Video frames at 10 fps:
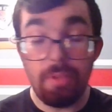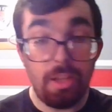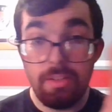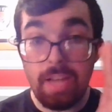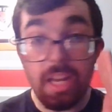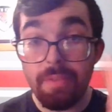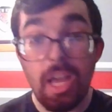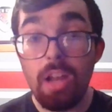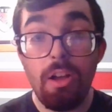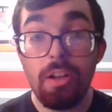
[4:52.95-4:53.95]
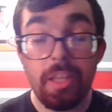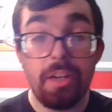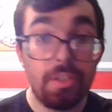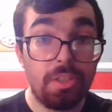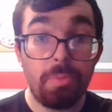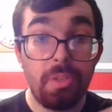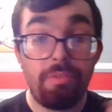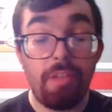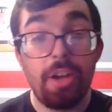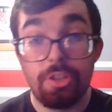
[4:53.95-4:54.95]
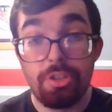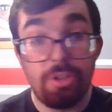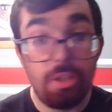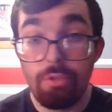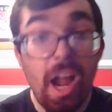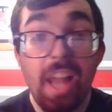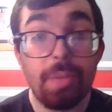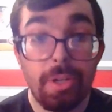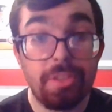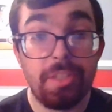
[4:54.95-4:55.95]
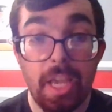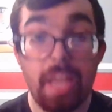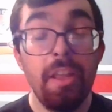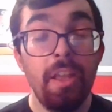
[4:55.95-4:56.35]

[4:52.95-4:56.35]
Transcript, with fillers: not even that long later, this is when the Flyers are starting to rally once again